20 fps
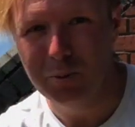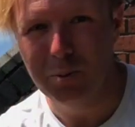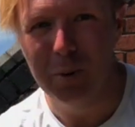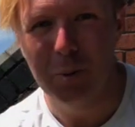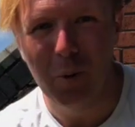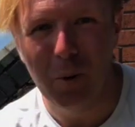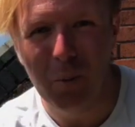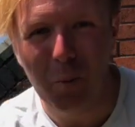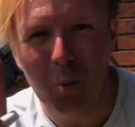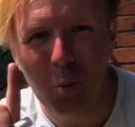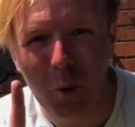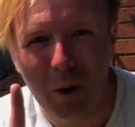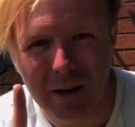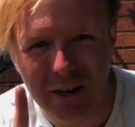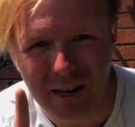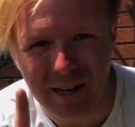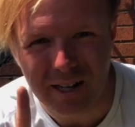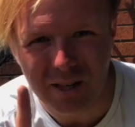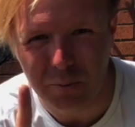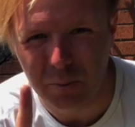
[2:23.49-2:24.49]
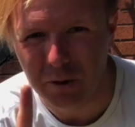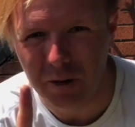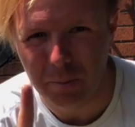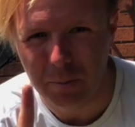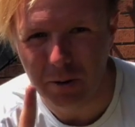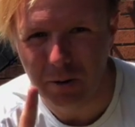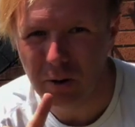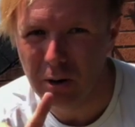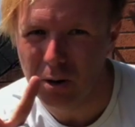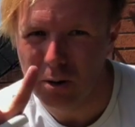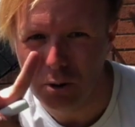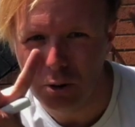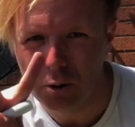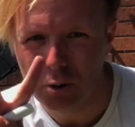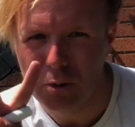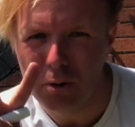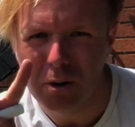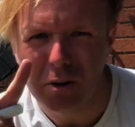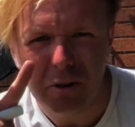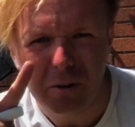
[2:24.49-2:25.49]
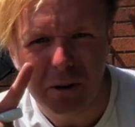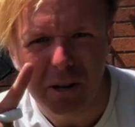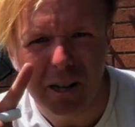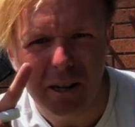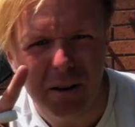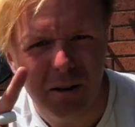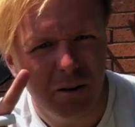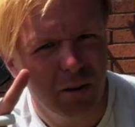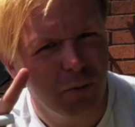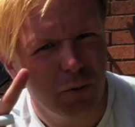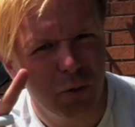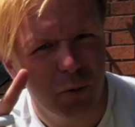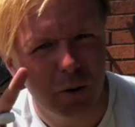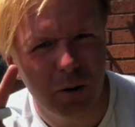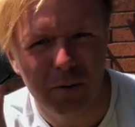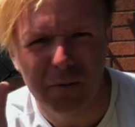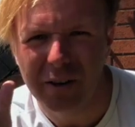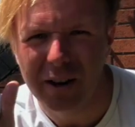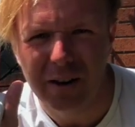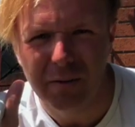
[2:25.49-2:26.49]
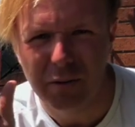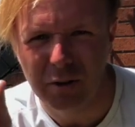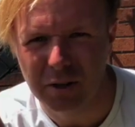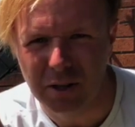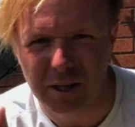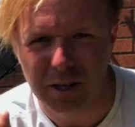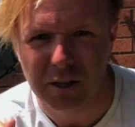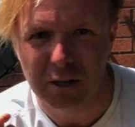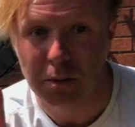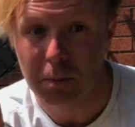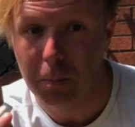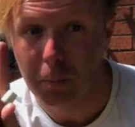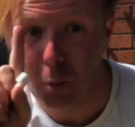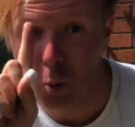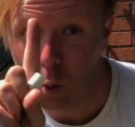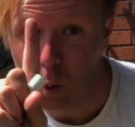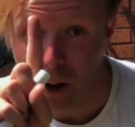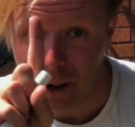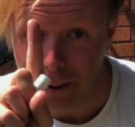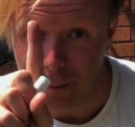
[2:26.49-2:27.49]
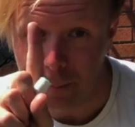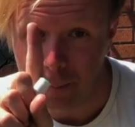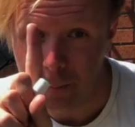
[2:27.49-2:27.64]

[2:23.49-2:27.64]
We want one decimal number, not 2, not 3, not 4, not 5, not 6, 1.